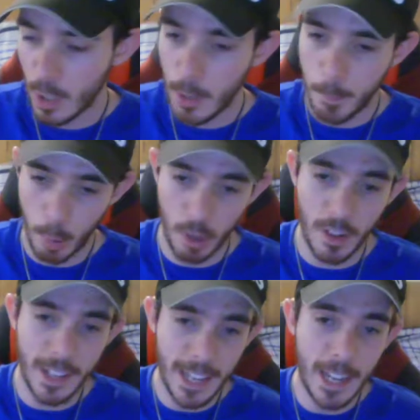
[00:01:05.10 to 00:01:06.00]
But
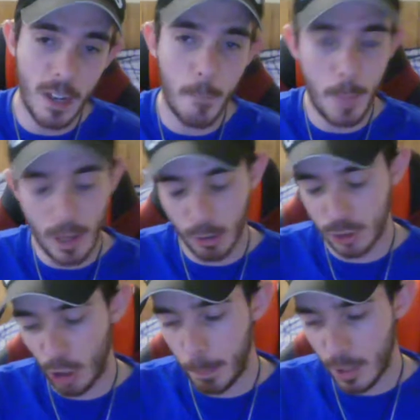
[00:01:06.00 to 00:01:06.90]
again, back on
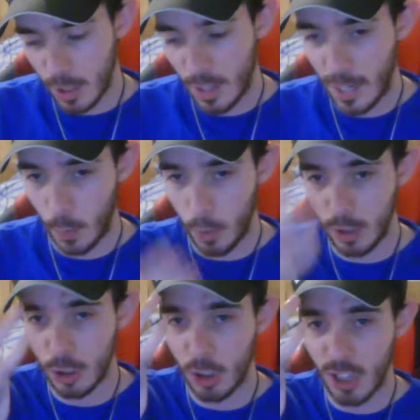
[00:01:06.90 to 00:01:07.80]
topic, I want
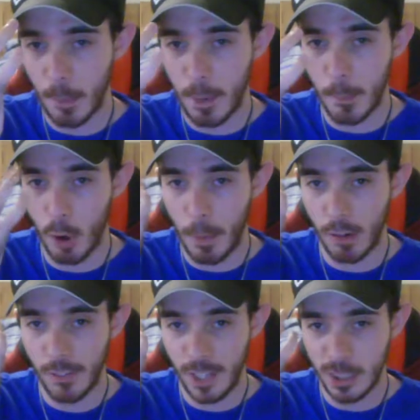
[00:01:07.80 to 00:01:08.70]
to talk a bit more
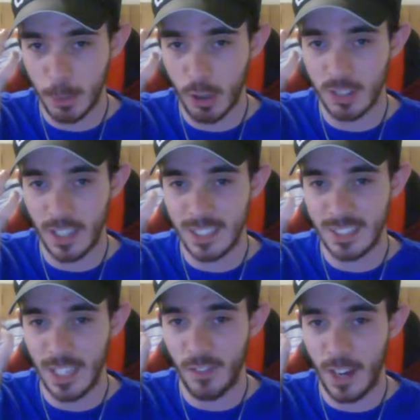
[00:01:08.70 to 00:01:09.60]
about this because I
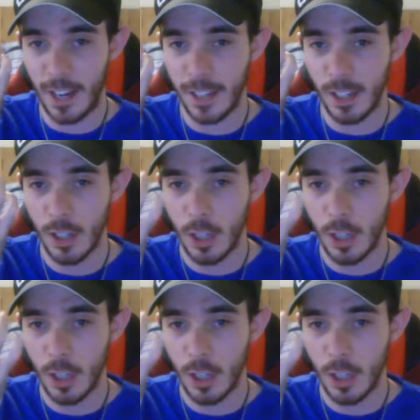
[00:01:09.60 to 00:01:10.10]
said that I